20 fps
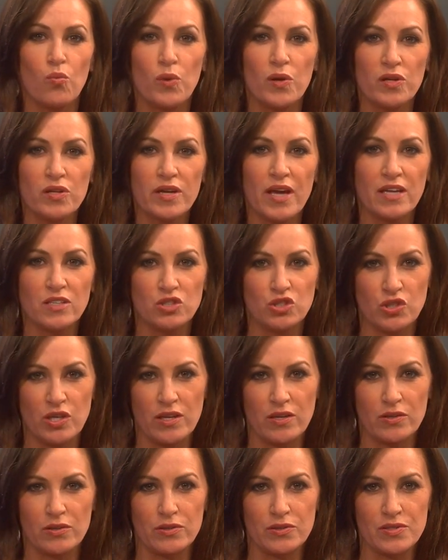will get
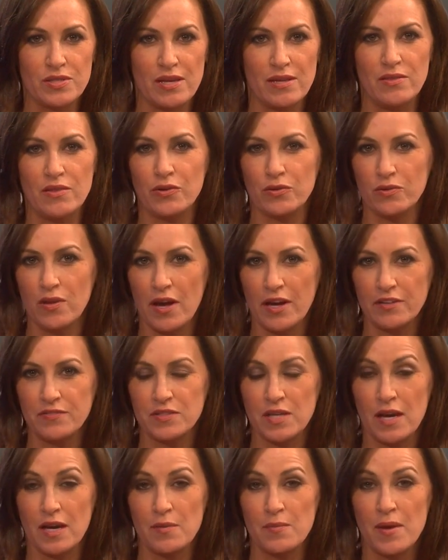shingles in their
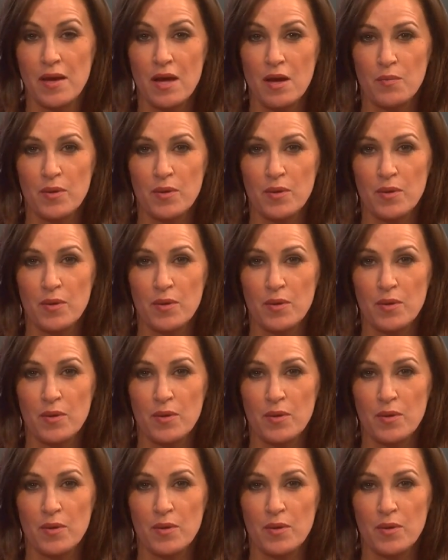lifetime,